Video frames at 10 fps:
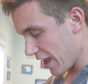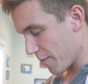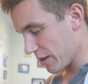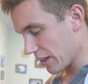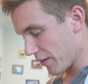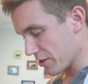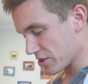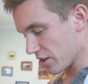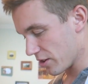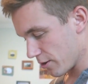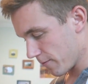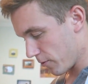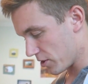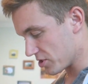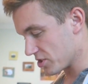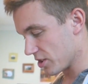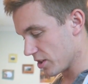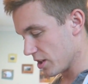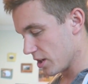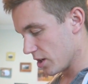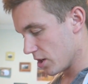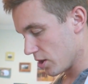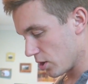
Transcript: and we love each other for our silly,